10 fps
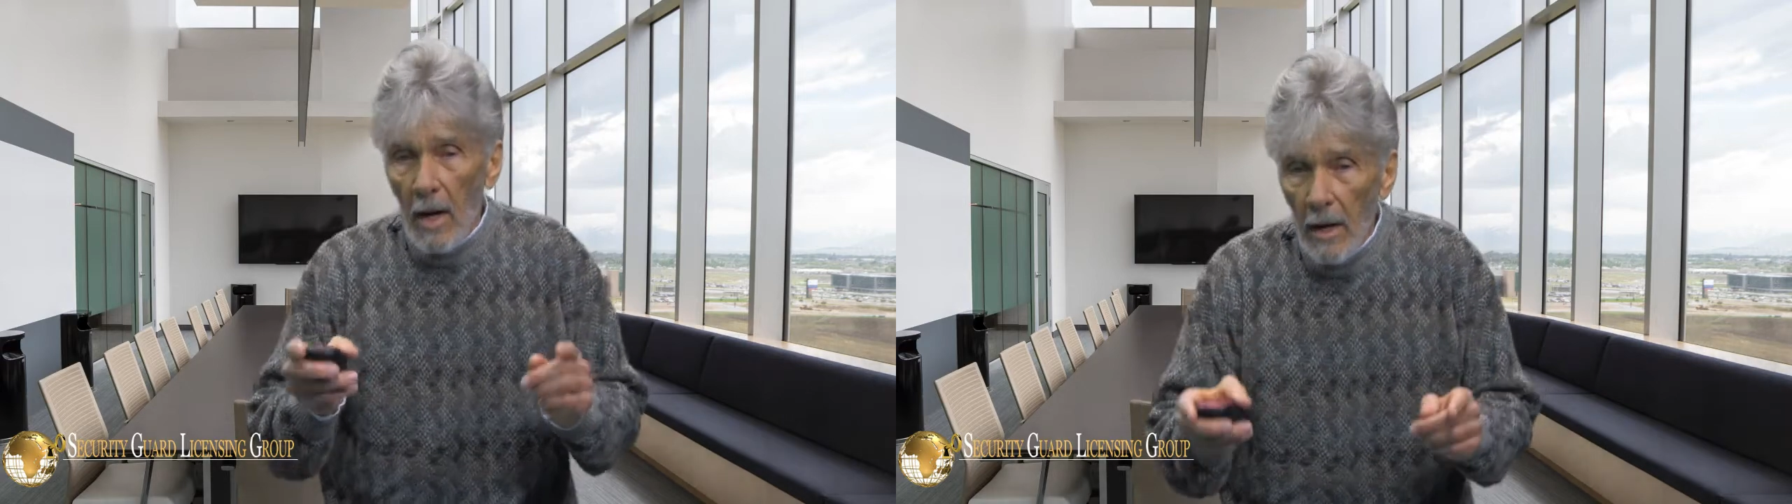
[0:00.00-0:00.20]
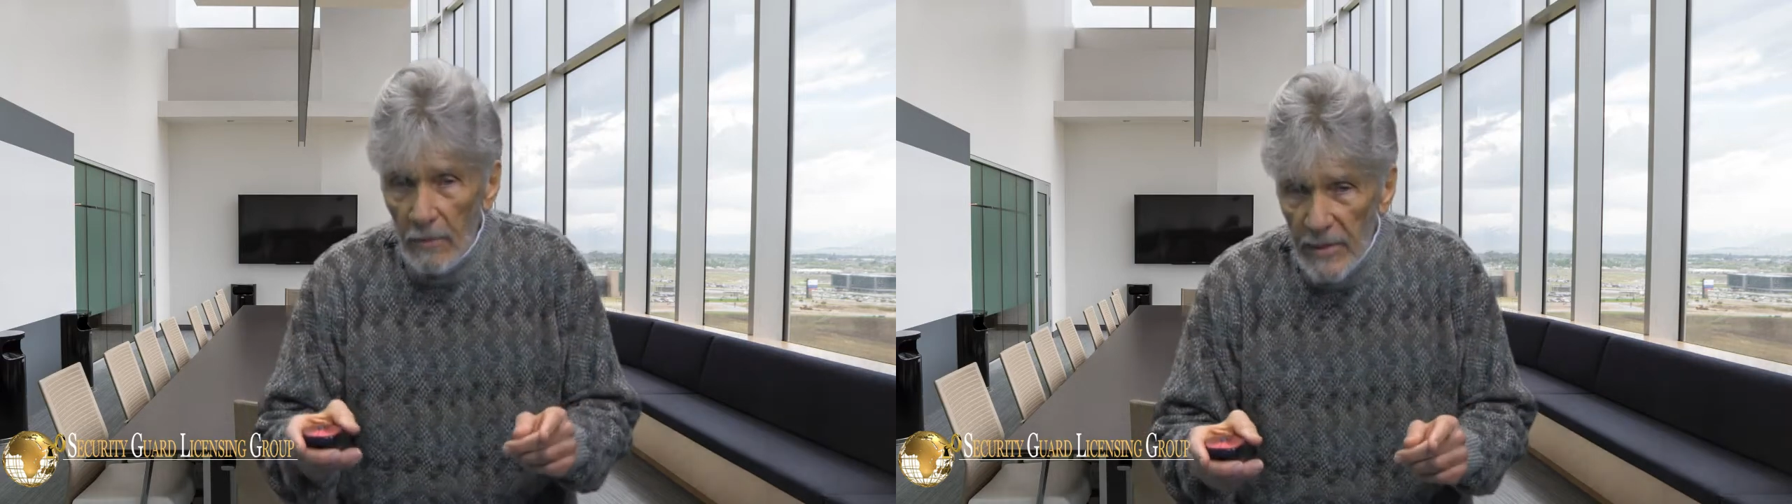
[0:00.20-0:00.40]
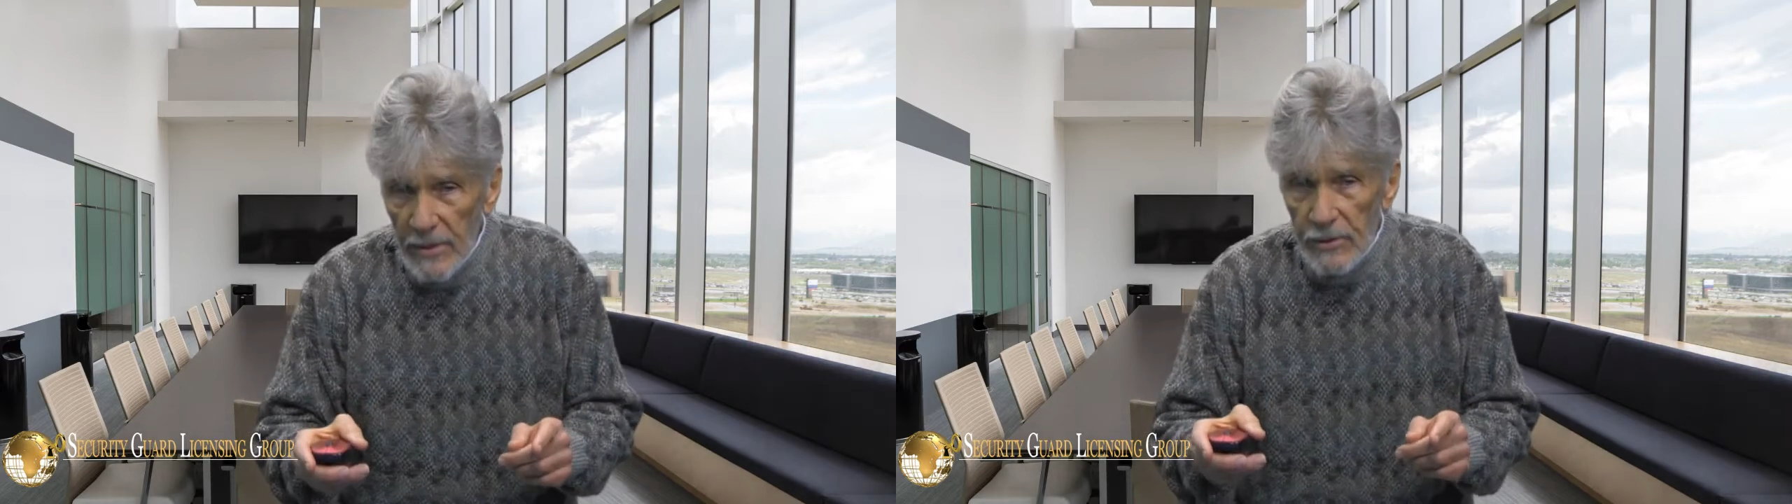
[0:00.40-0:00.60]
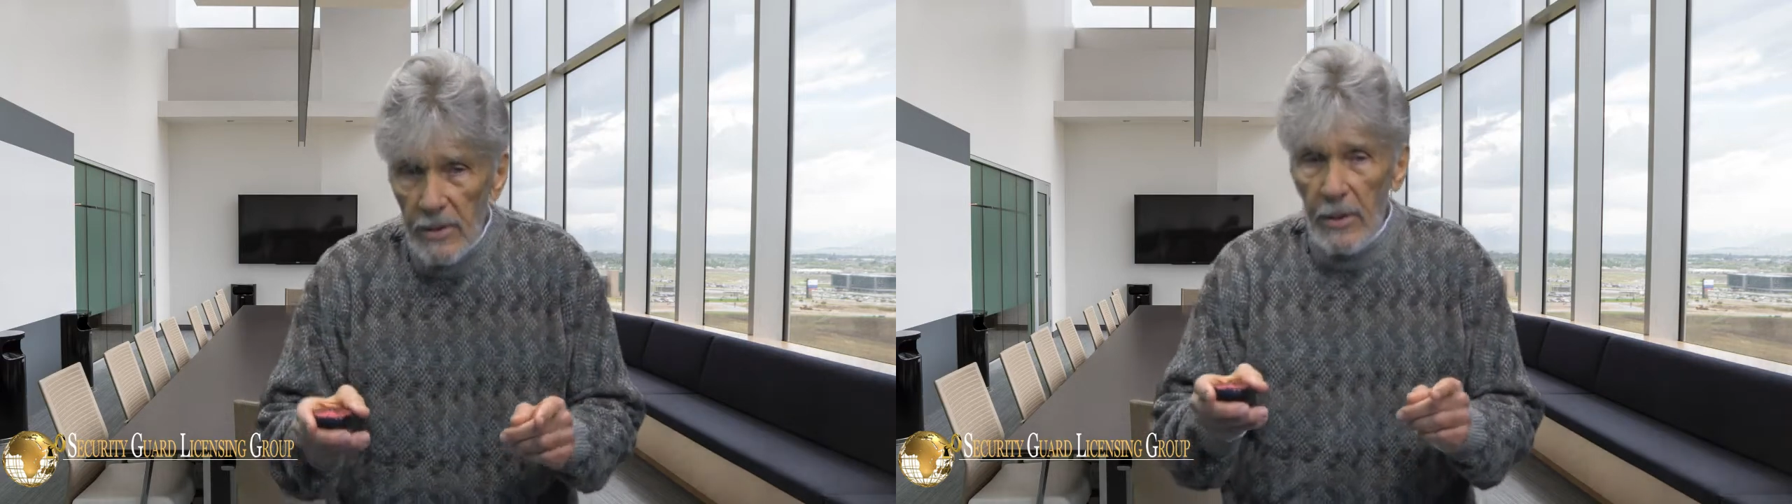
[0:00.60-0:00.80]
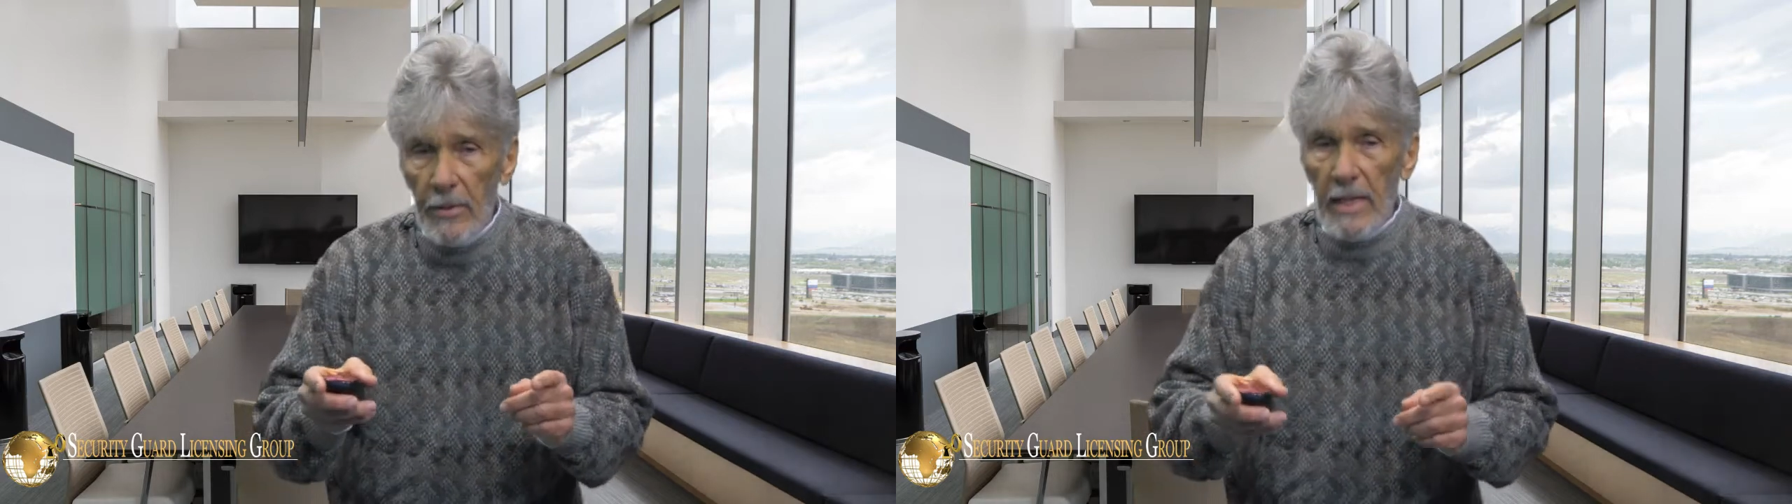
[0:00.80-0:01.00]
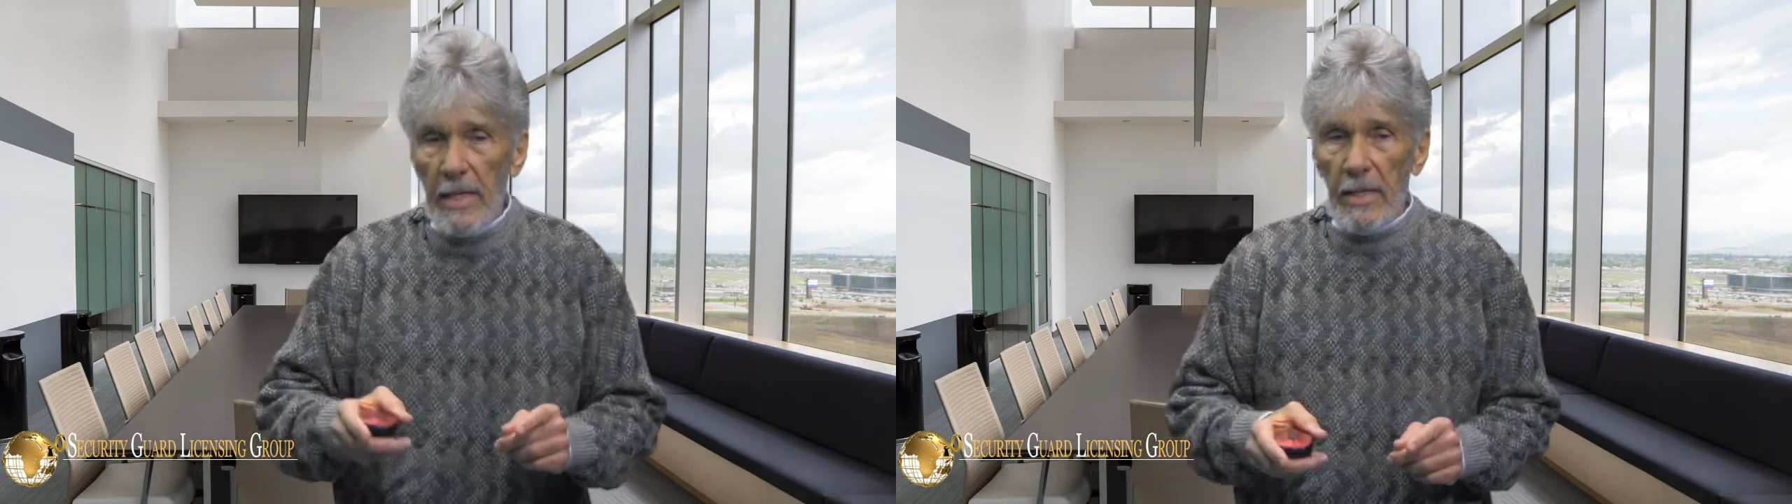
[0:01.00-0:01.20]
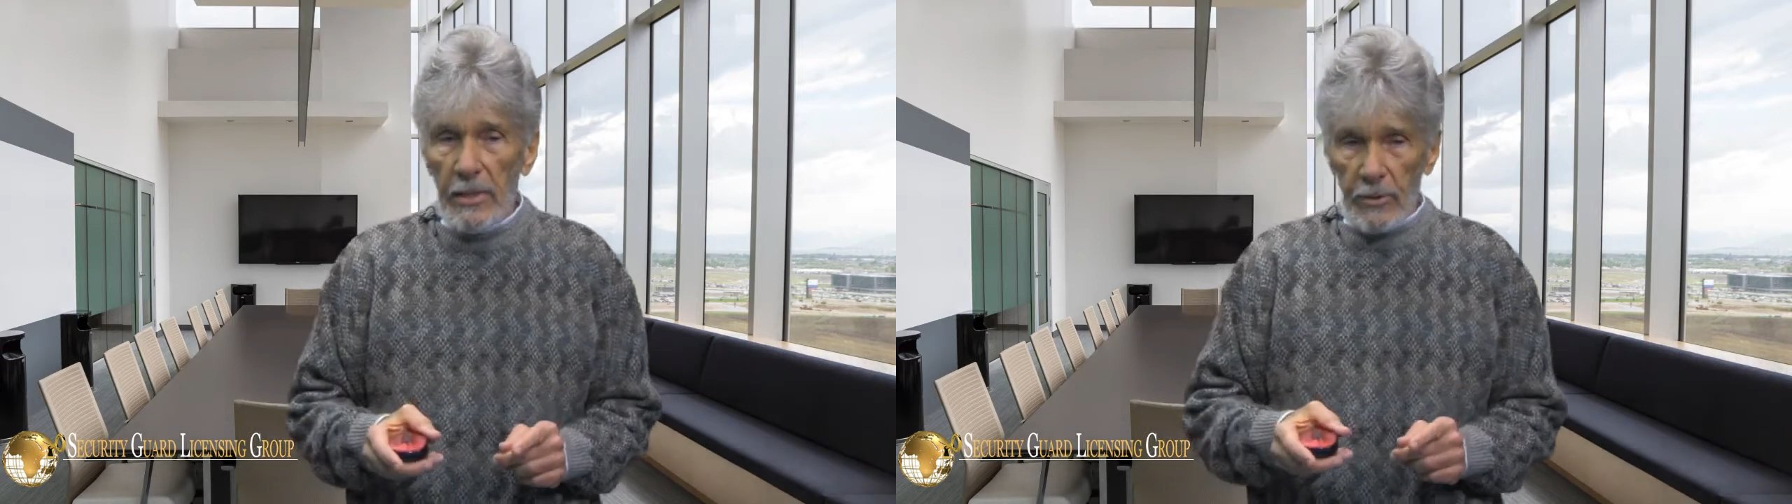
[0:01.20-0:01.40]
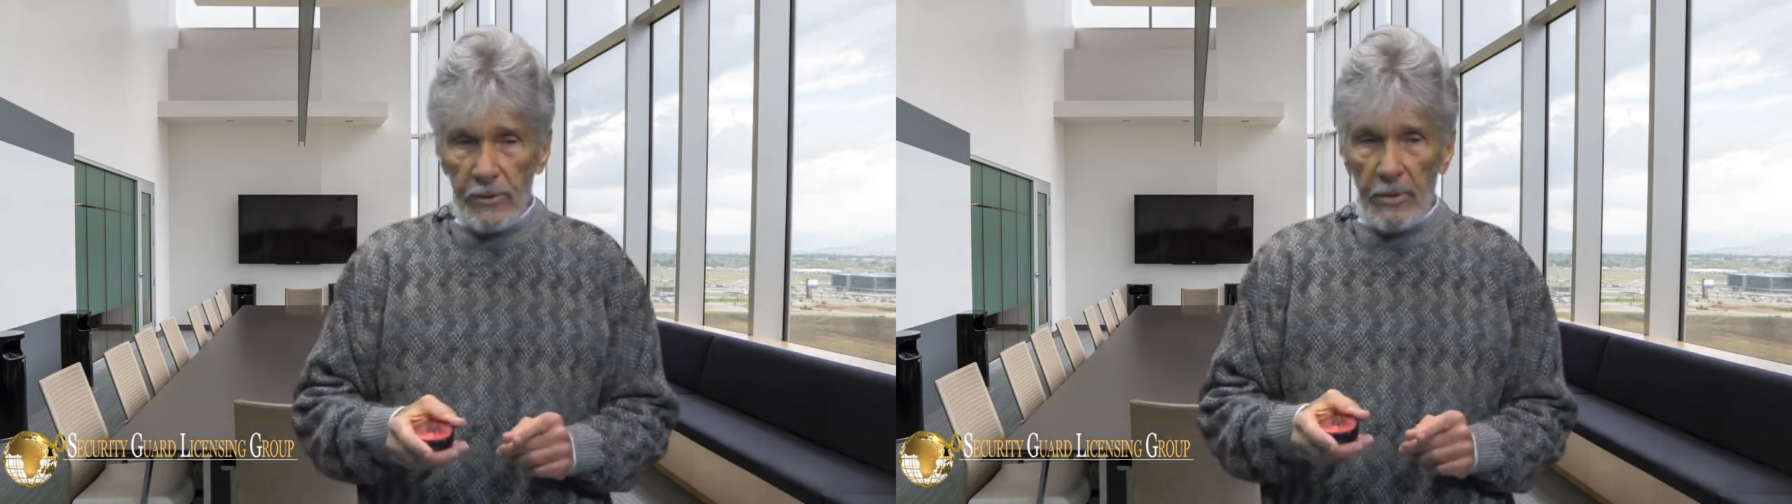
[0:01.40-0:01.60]
of the security
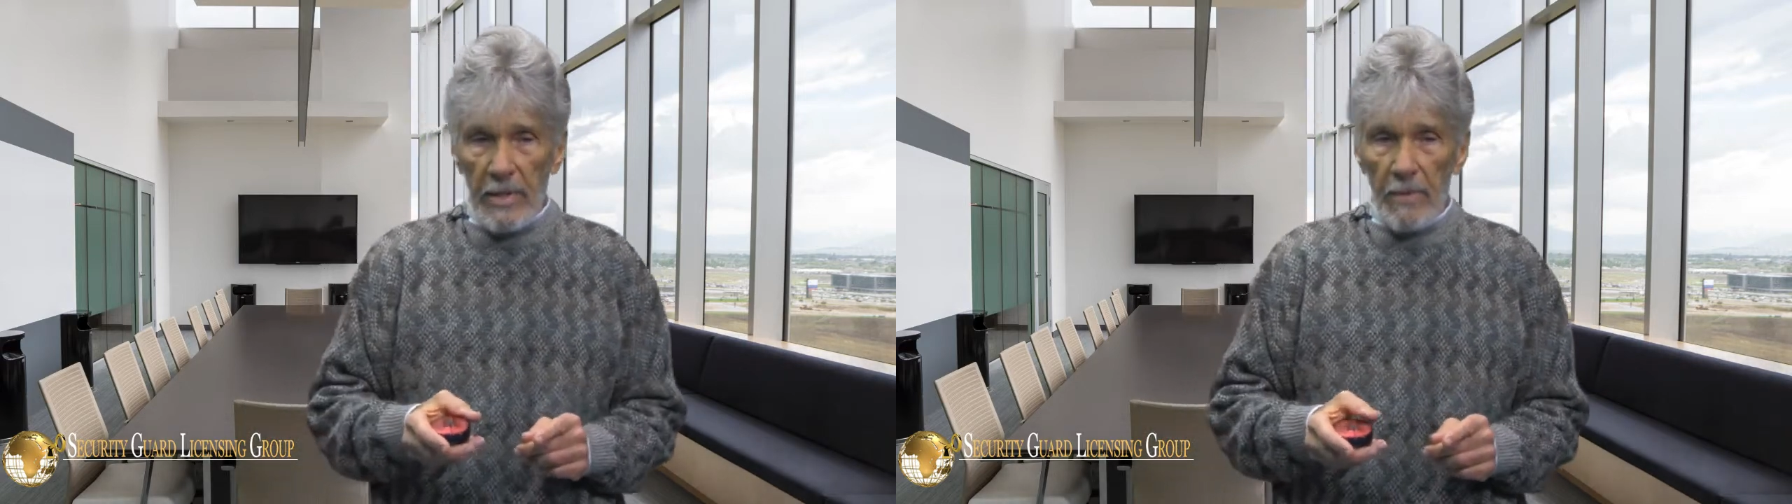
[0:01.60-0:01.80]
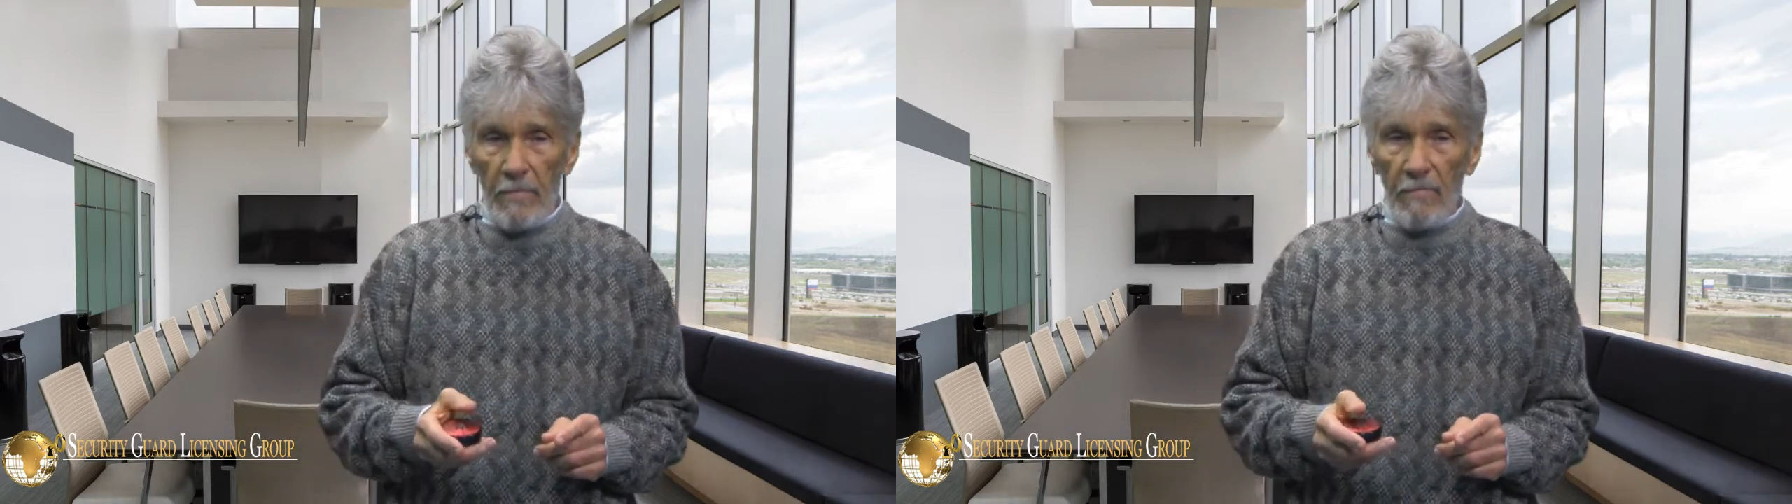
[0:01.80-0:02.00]
industry.